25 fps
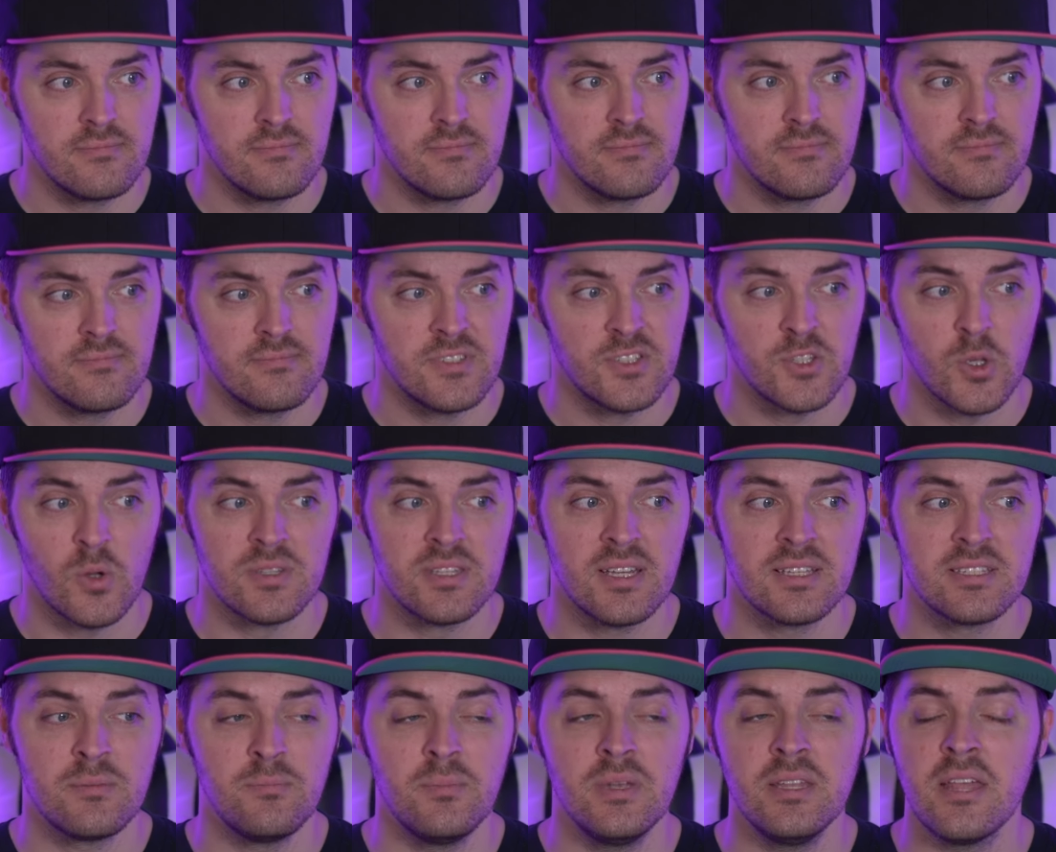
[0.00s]
So it doesn't
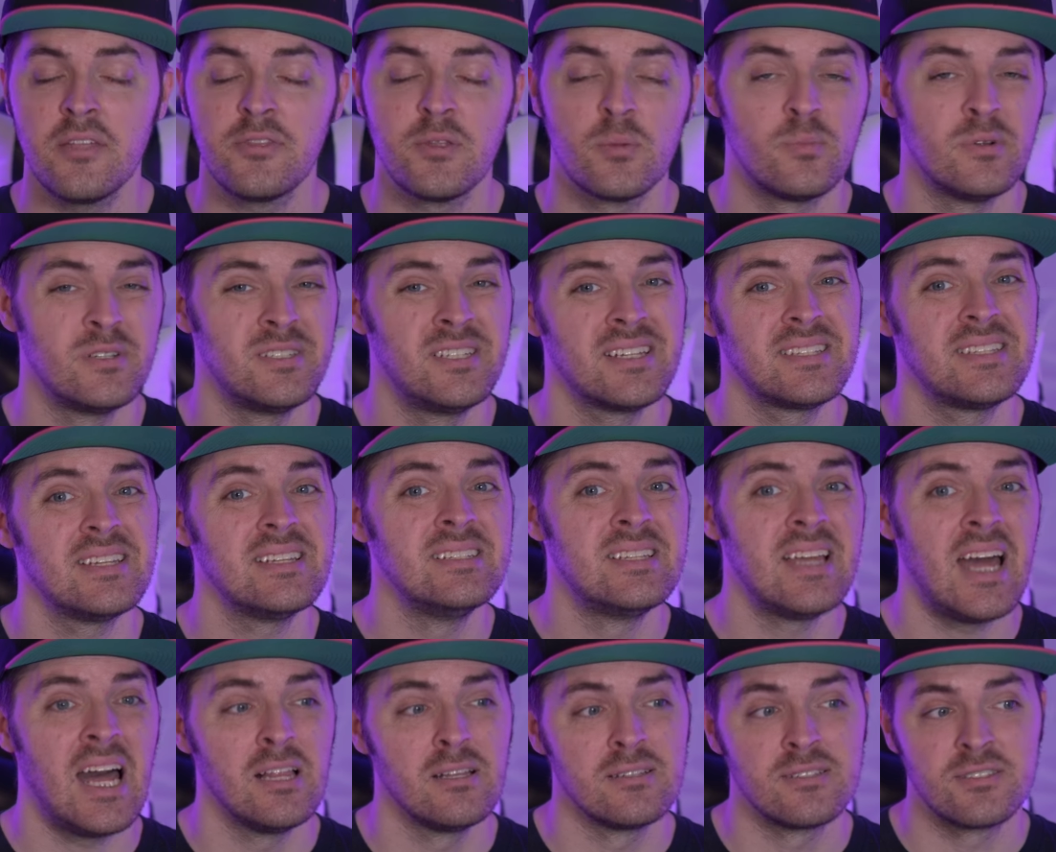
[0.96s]
mean that they're predicting
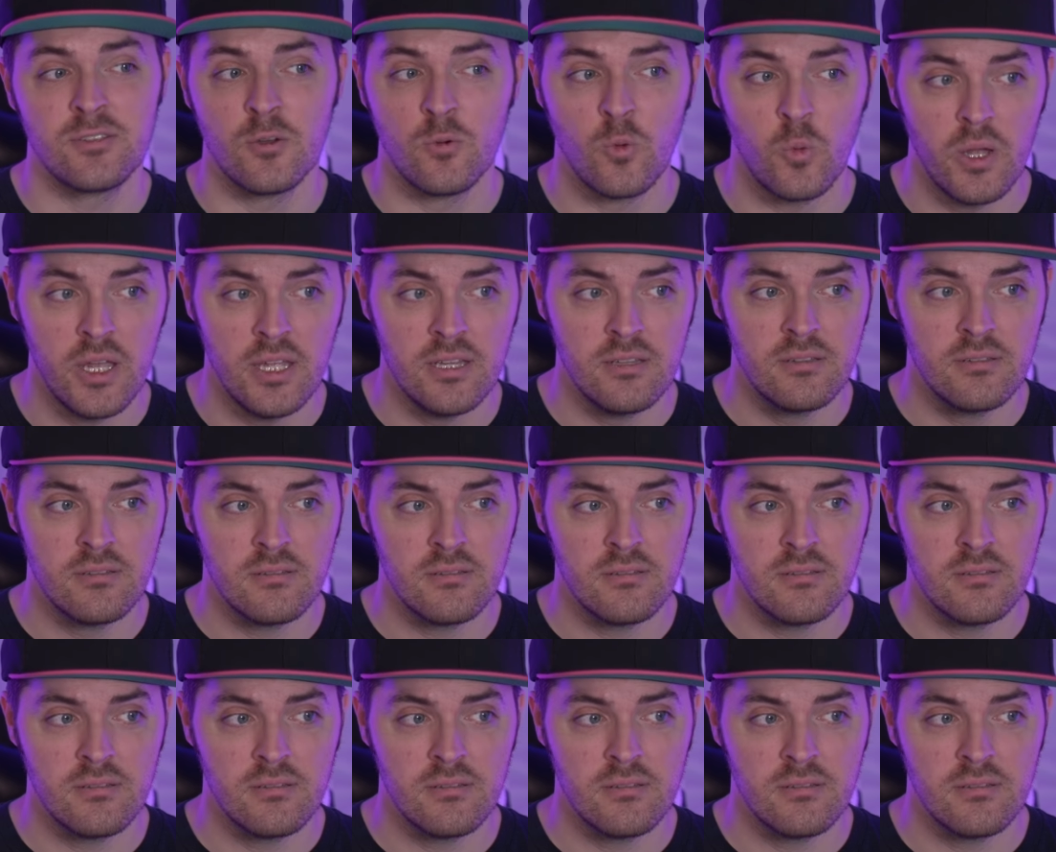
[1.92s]
Dallas to win,